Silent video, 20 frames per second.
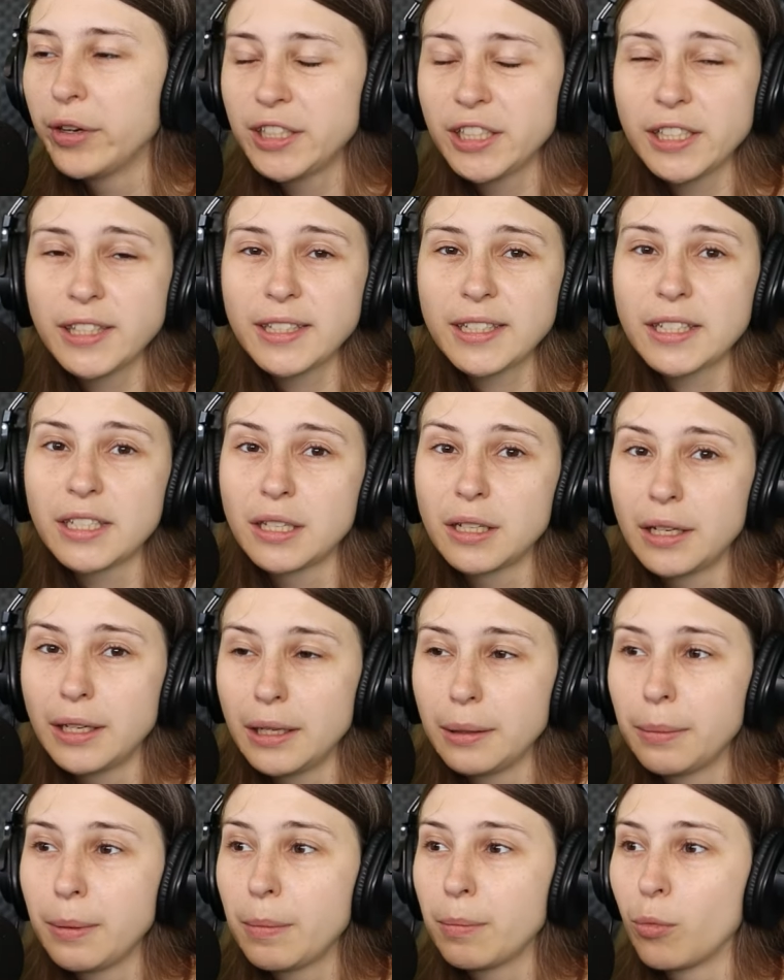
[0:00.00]
Widgets is a
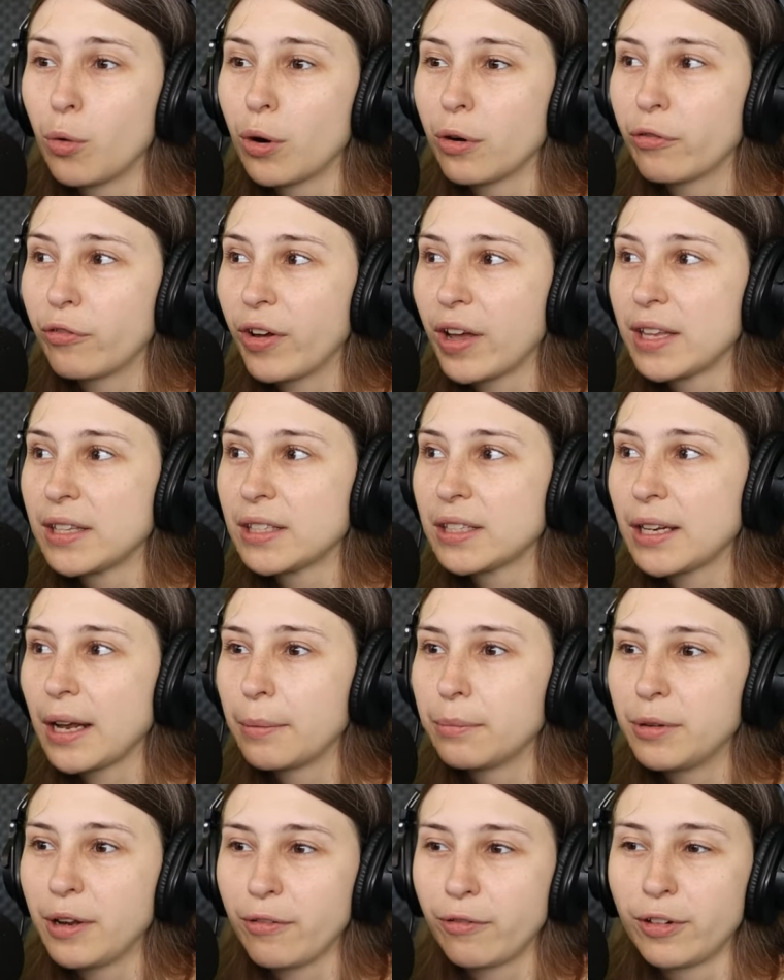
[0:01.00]
little bit more advanced.
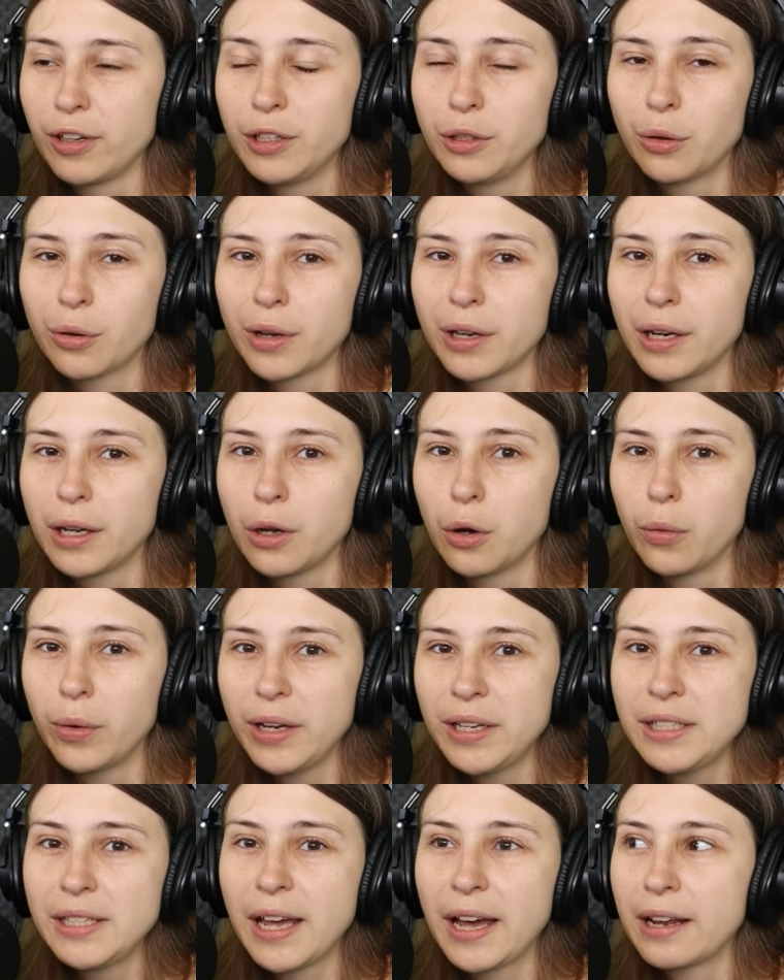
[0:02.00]
I'm definitely not going to go
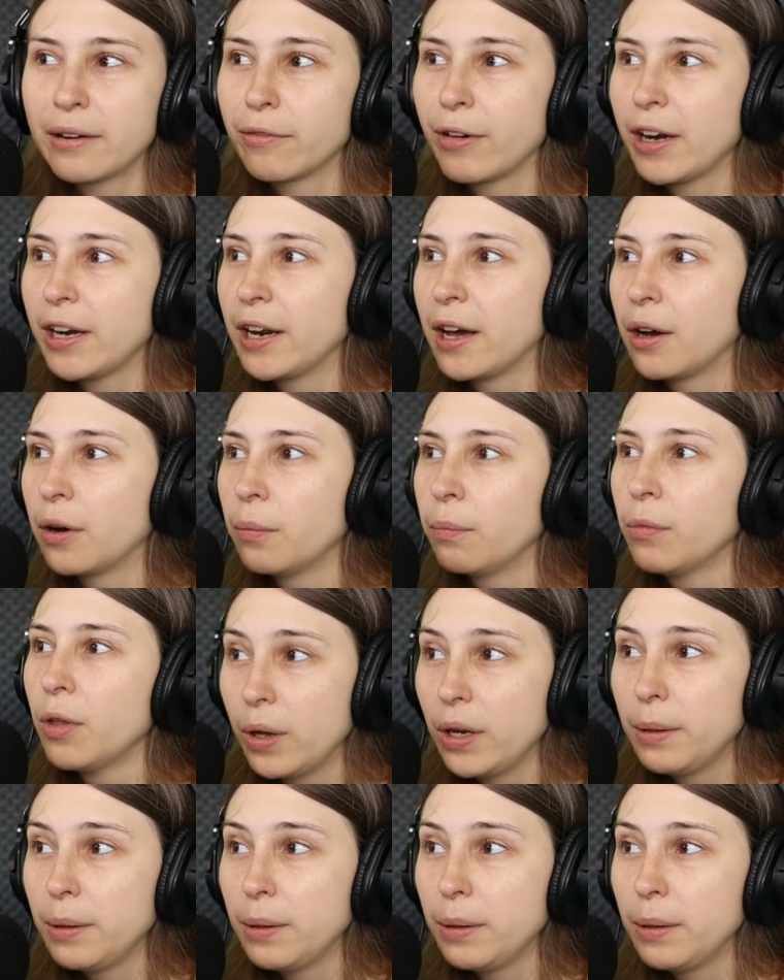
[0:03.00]
in that right now.